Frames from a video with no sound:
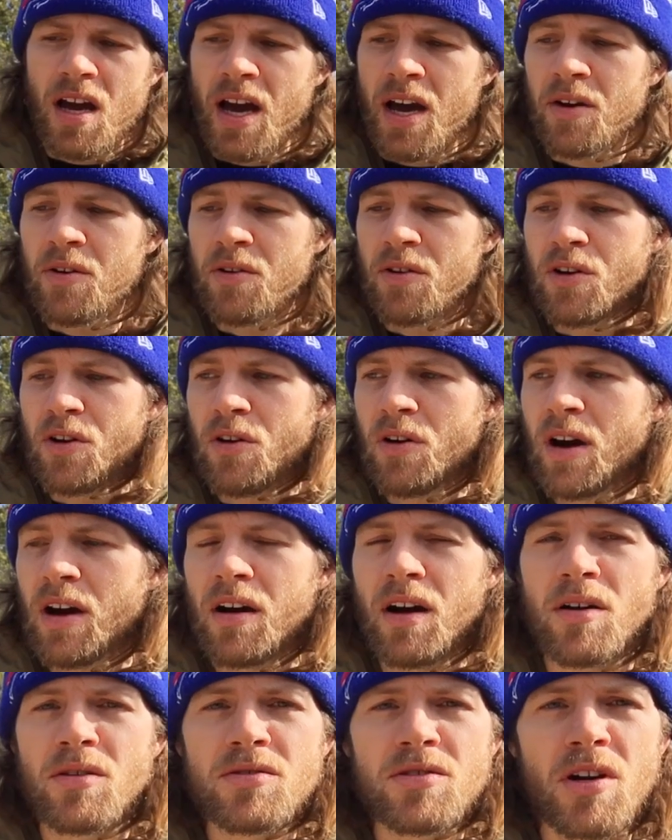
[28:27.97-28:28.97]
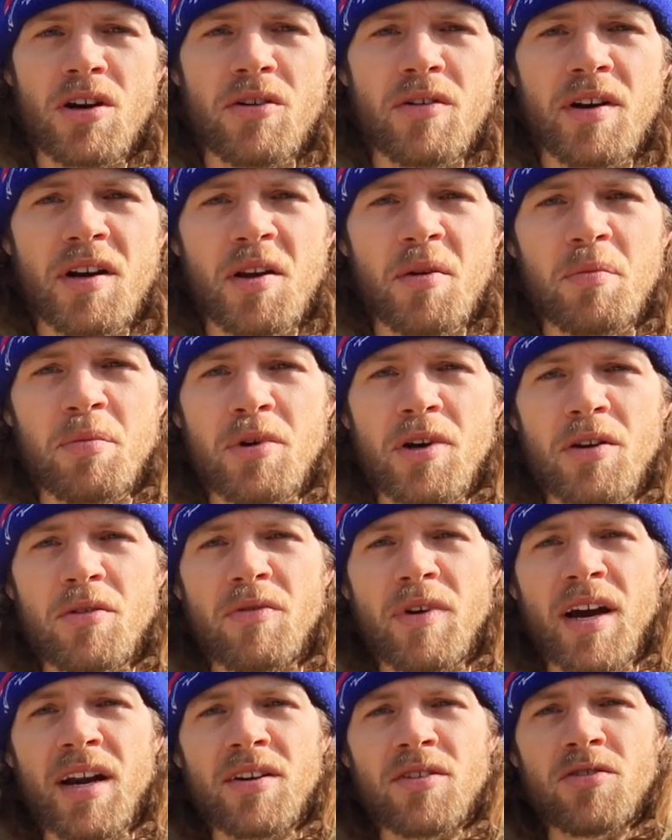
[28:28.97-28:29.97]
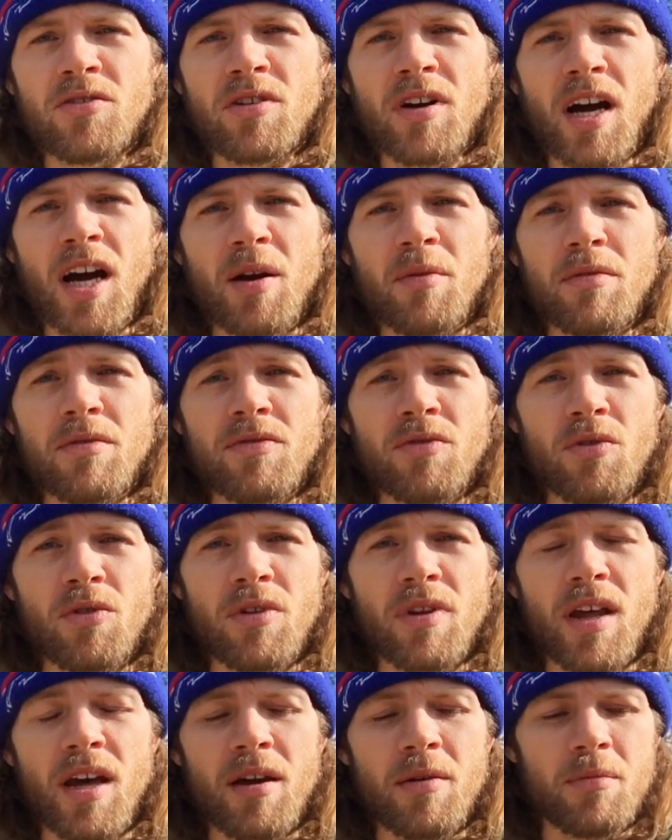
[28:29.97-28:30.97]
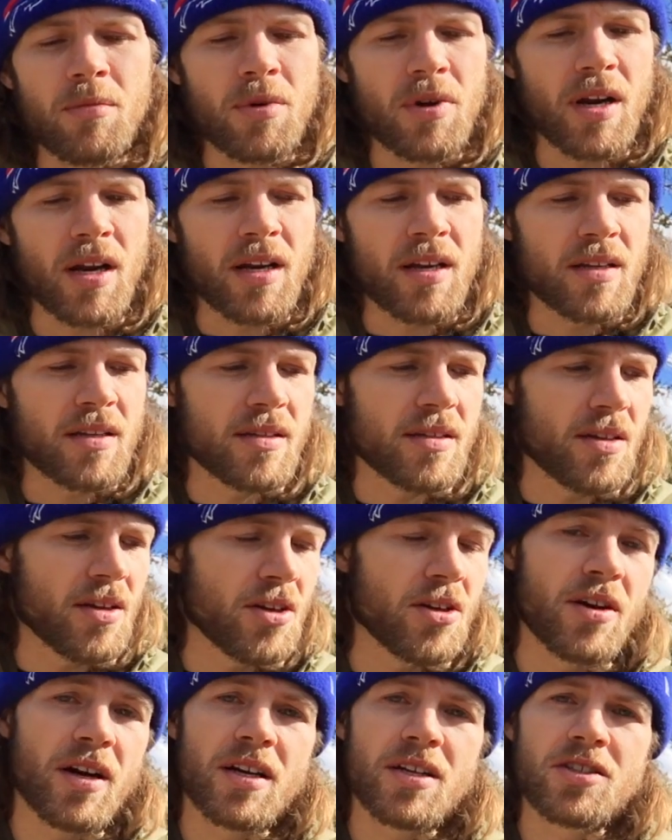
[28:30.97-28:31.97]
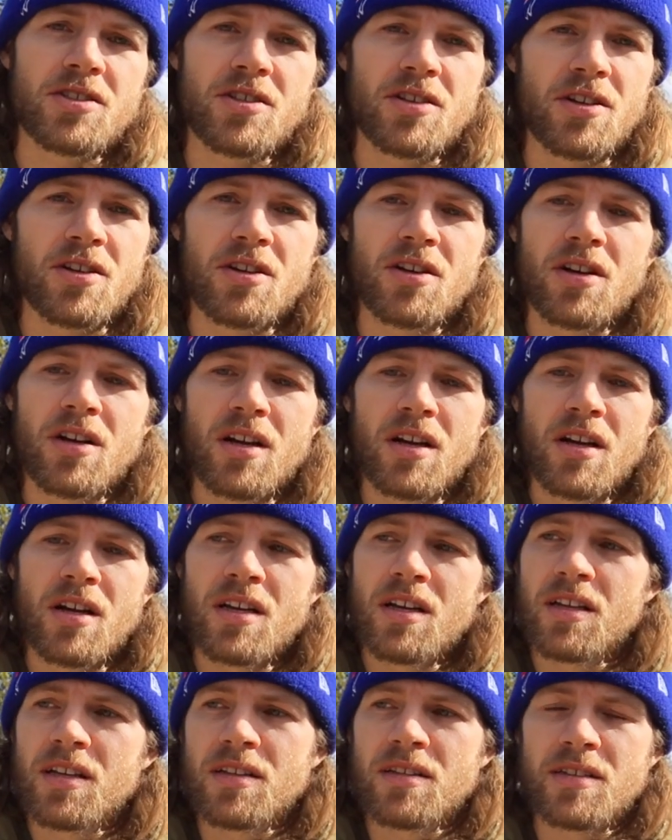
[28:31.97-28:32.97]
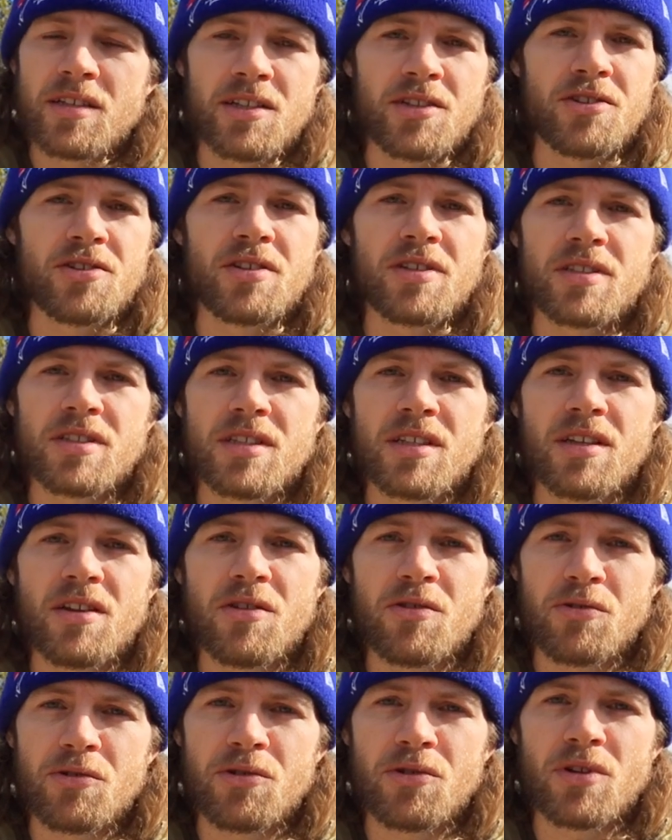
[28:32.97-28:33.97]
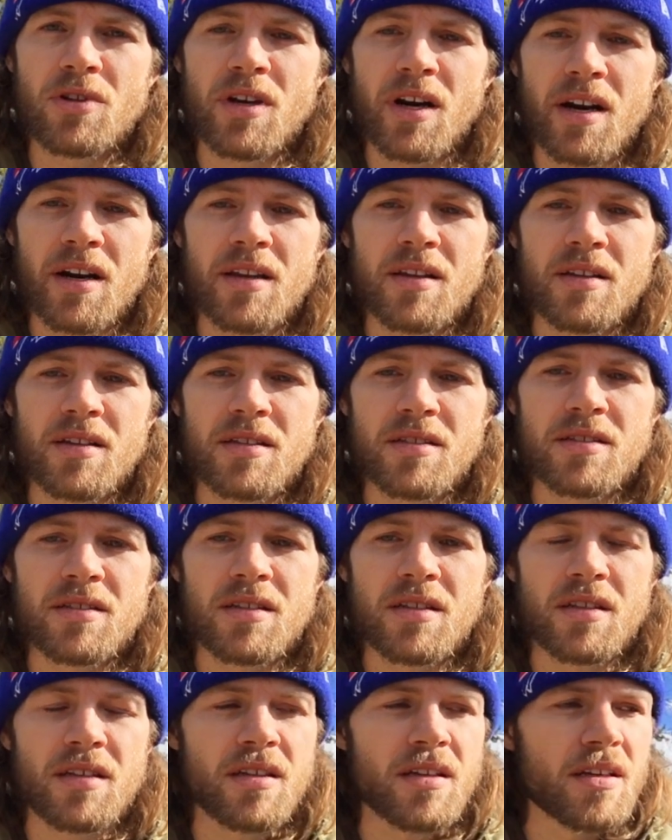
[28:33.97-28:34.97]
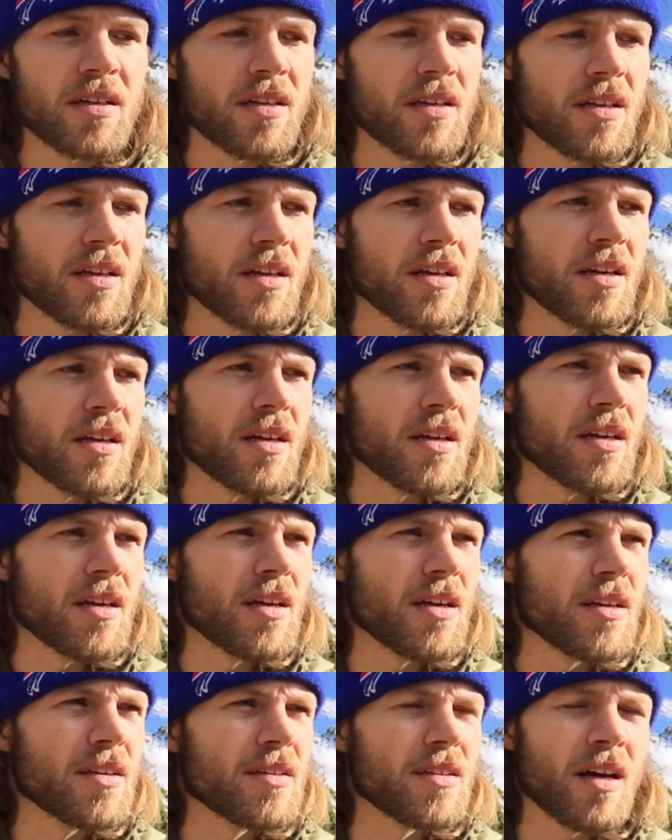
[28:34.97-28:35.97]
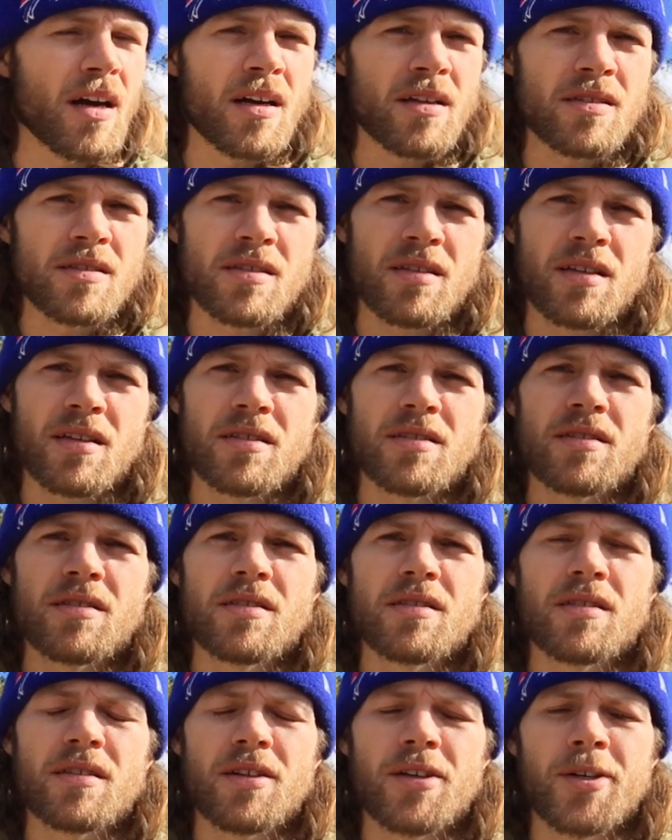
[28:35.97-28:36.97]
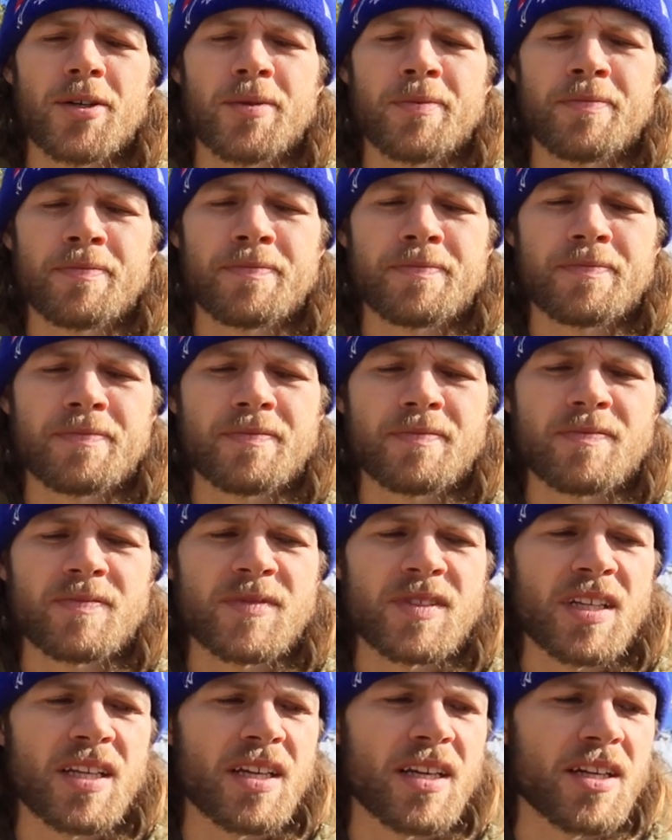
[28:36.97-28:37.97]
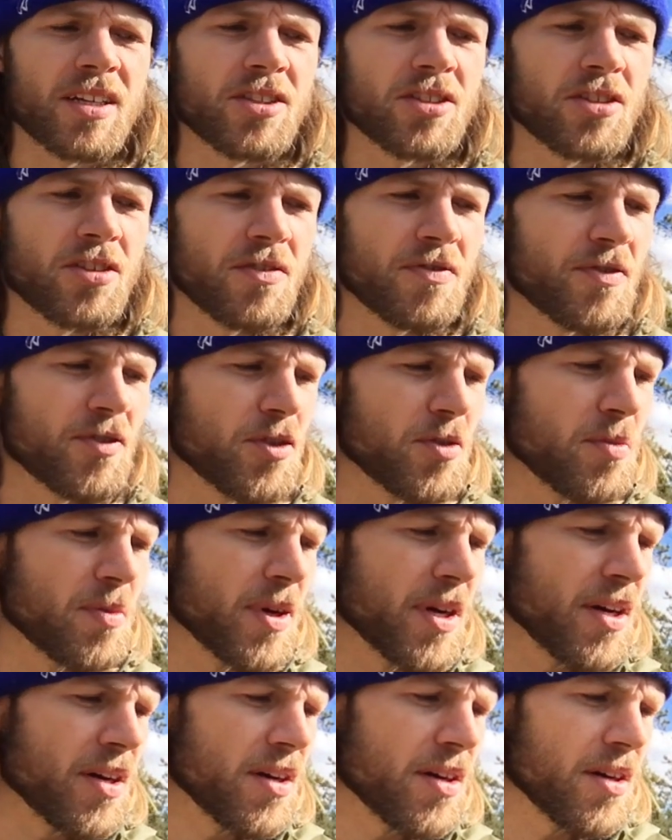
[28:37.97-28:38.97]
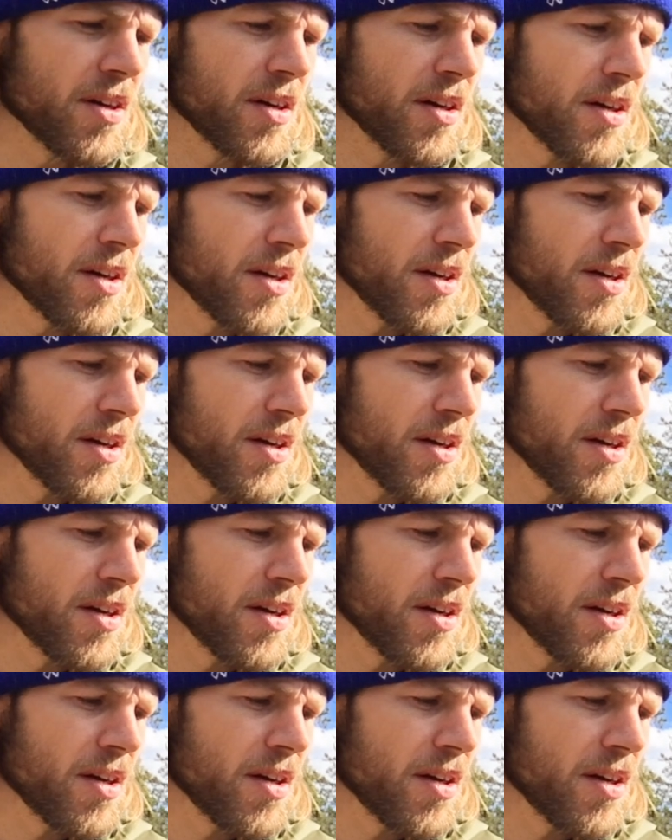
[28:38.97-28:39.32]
I don't know, I was already a pretty radical guy before that, but I can tell you I sure continue to see through a lot of this nonsense, and I sure feel better